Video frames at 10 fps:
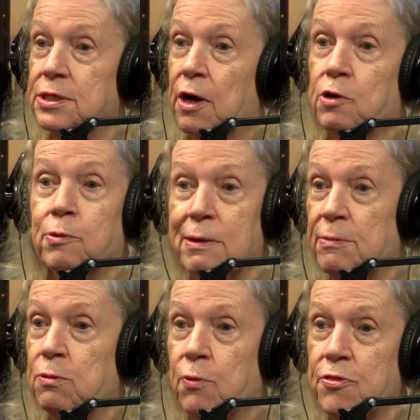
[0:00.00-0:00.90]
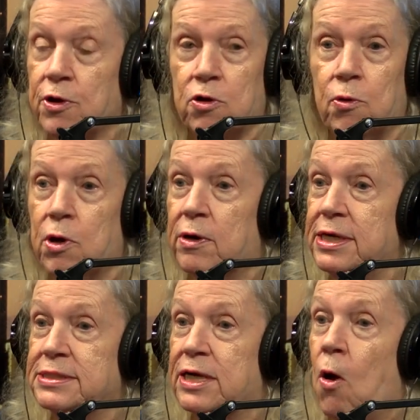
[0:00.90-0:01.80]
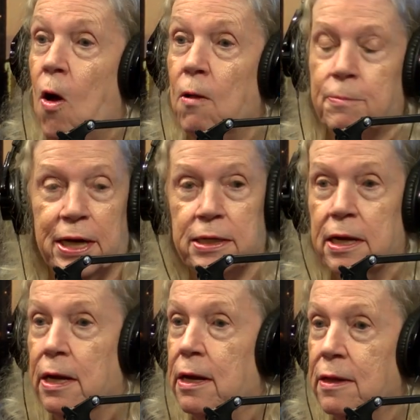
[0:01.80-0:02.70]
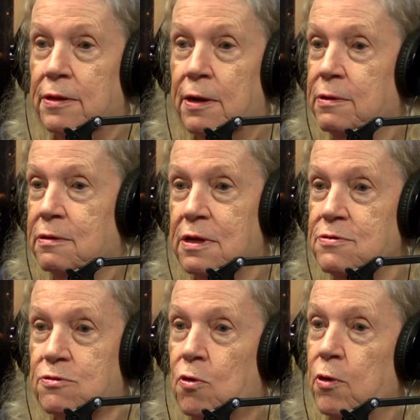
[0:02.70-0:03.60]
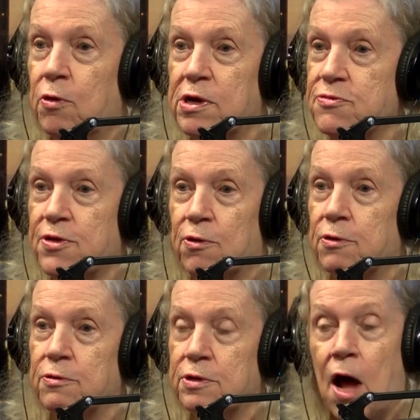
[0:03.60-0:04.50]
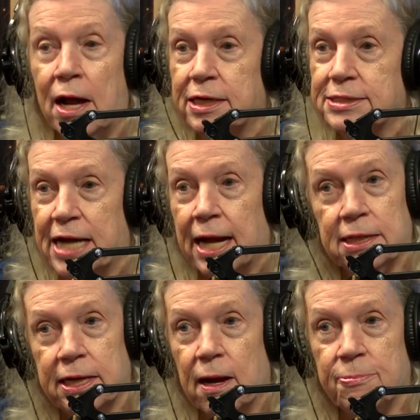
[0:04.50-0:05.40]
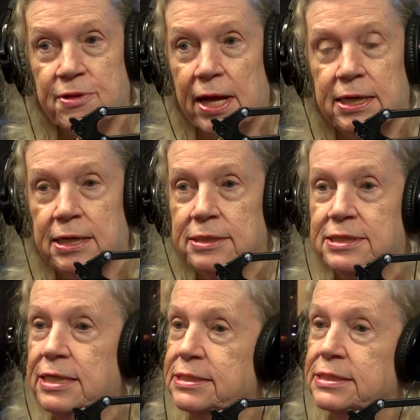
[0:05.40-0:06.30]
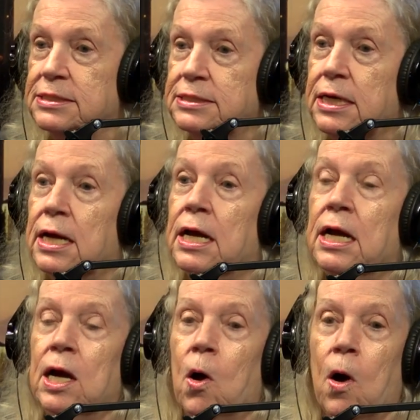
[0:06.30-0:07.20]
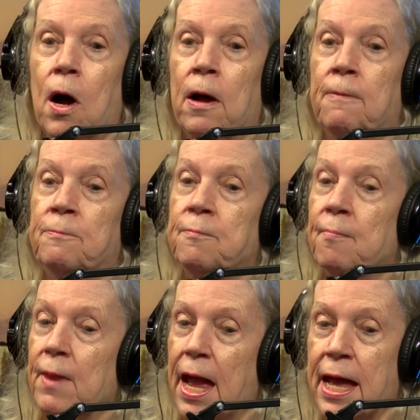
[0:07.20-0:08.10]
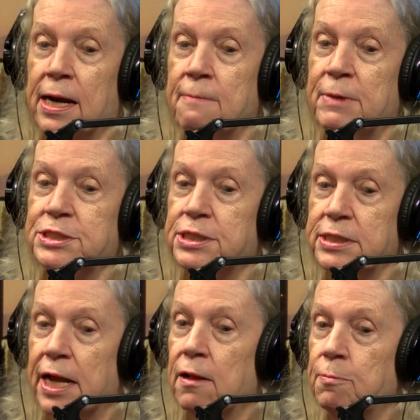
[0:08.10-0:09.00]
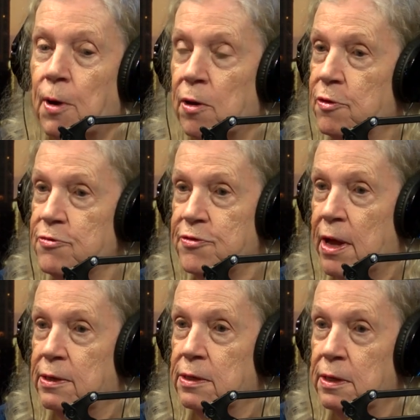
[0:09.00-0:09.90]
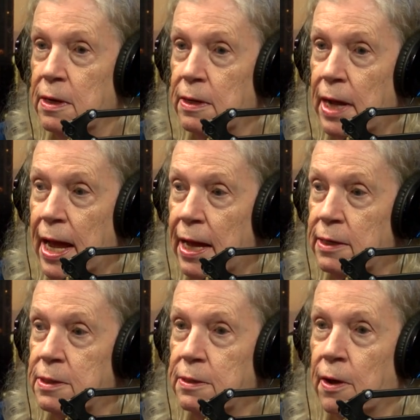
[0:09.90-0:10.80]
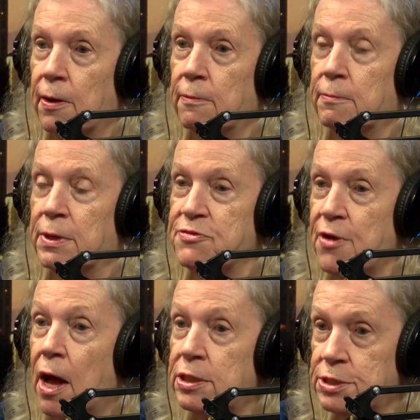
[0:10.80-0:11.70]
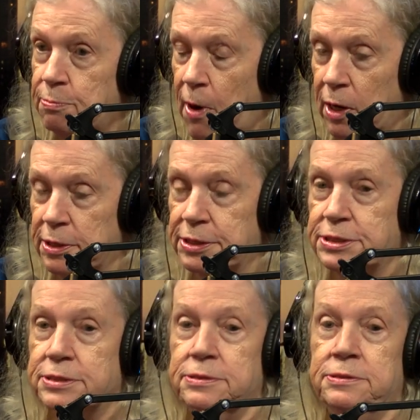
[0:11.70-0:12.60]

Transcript: the agreement with the coyotes at all. But these coyotes, they're not exactly upstanding citizens. Um, and I mentioned nail parlors and and uh, massage parlors.